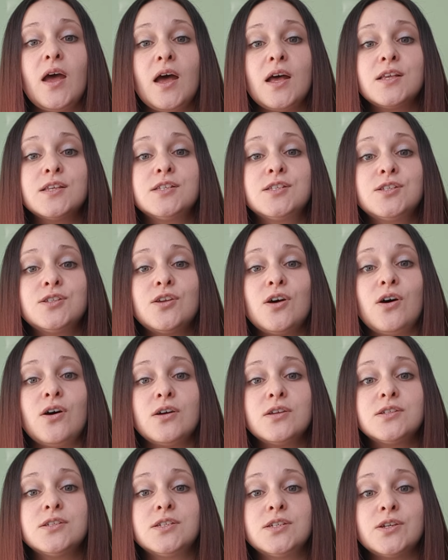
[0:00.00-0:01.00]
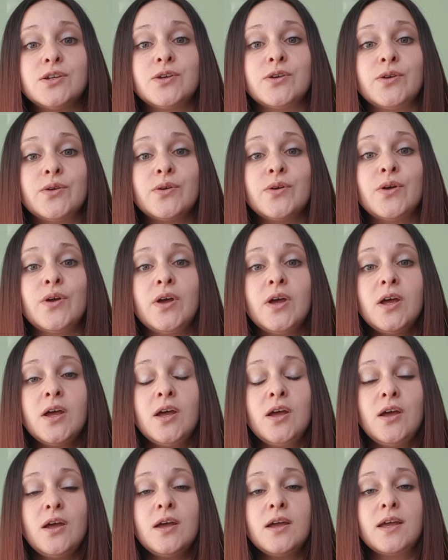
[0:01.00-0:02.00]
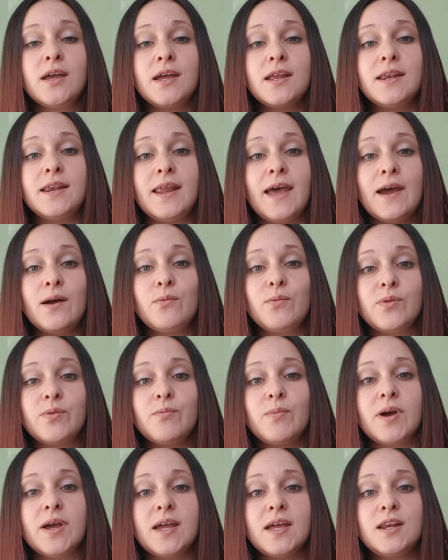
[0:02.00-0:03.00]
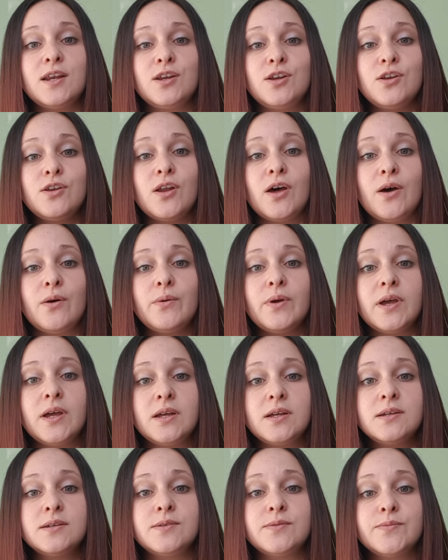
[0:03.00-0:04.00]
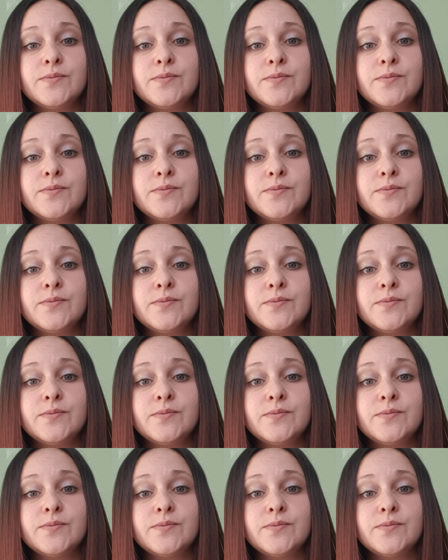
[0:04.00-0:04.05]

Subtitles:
and start to connect with my inner knowing